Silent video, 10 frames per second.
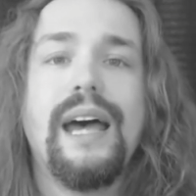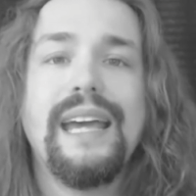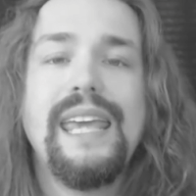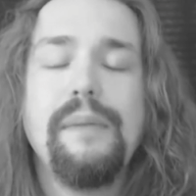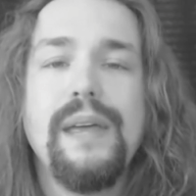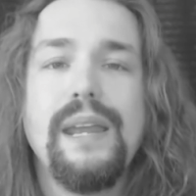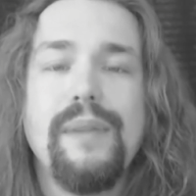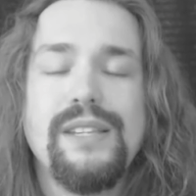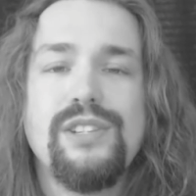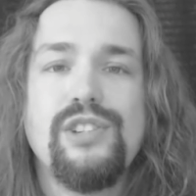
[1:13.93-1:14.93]
I keep getting
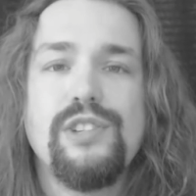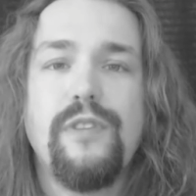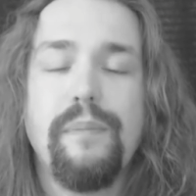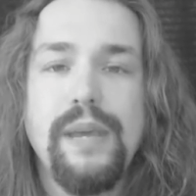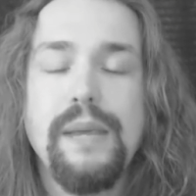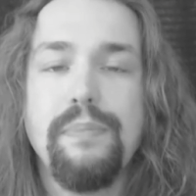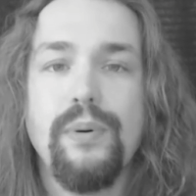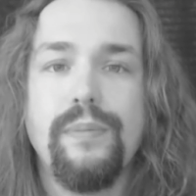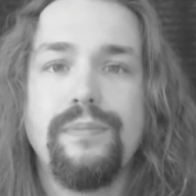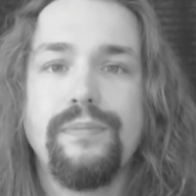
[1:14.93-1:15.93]
messages from
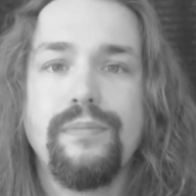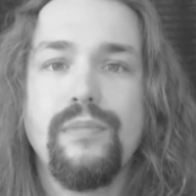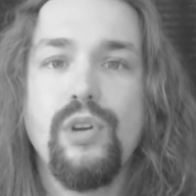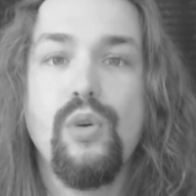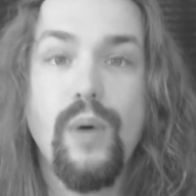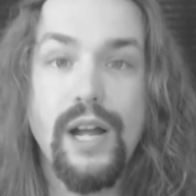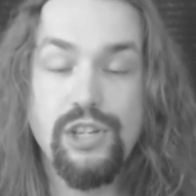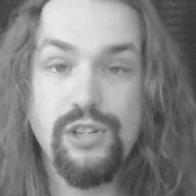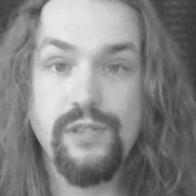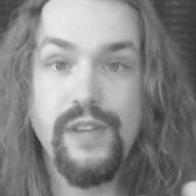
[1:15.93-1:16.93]
people who
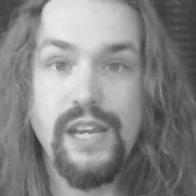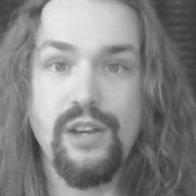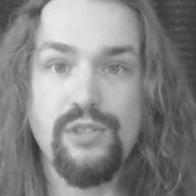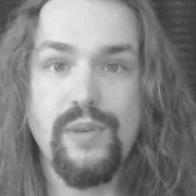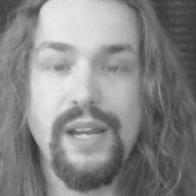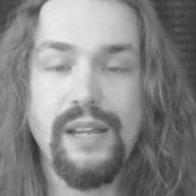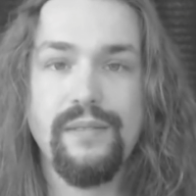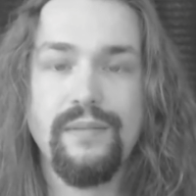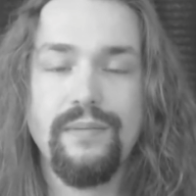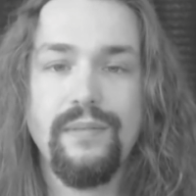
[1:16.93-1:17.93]
watch the videos, right?
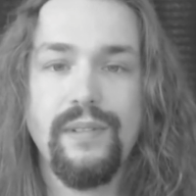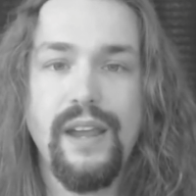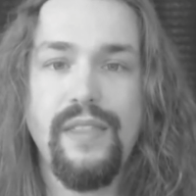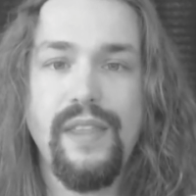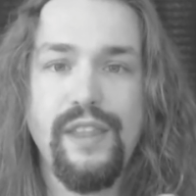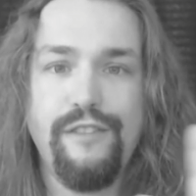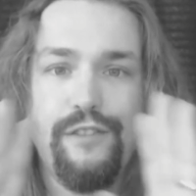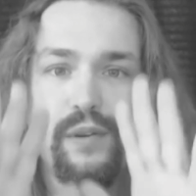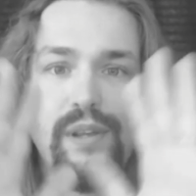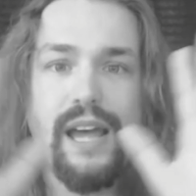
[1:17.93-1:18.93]
And then they
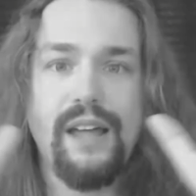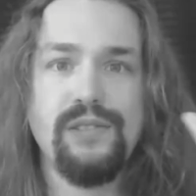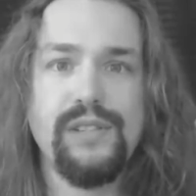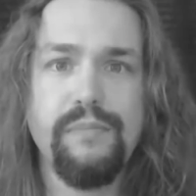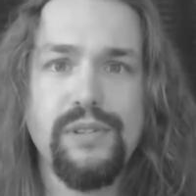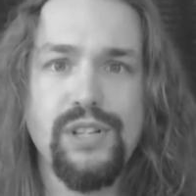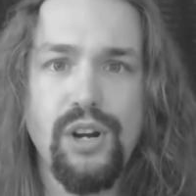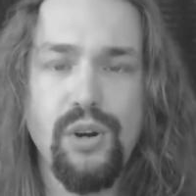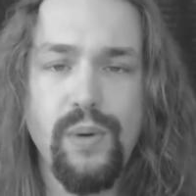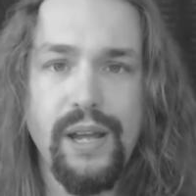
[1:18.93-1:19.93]
freak out in some
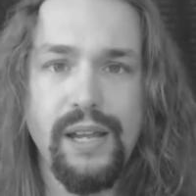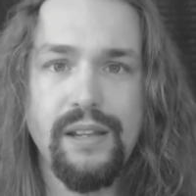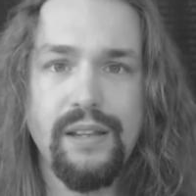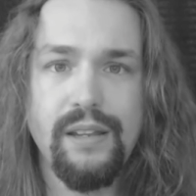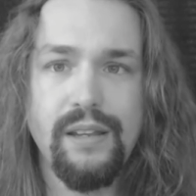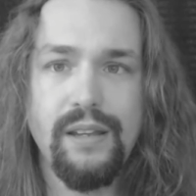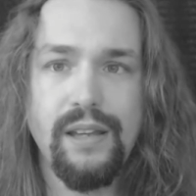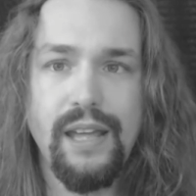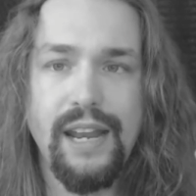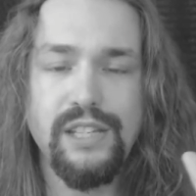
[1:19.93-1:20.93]
bizarre way,
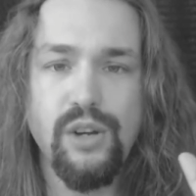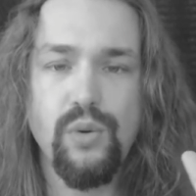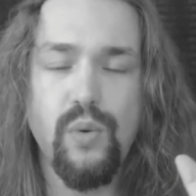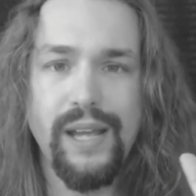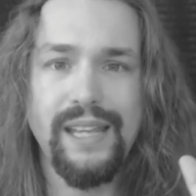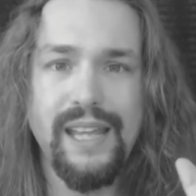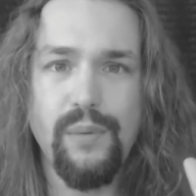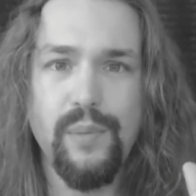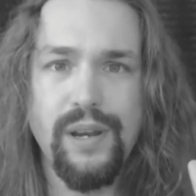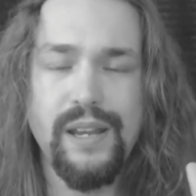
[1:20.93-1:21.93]
and I don't quite
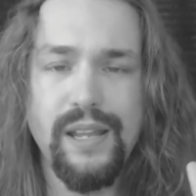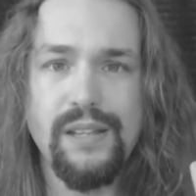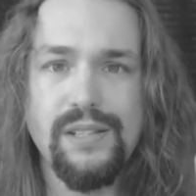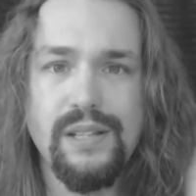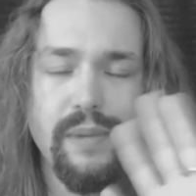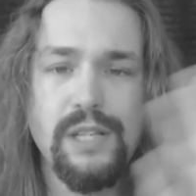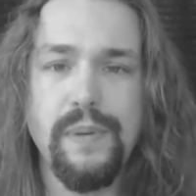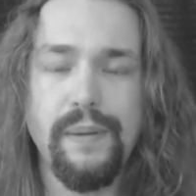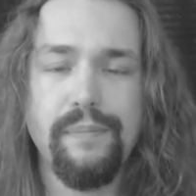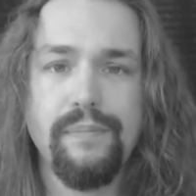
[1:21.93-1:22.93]
get what it is. Let me
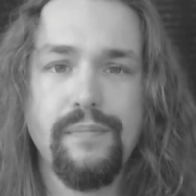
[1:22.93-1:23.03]
explain.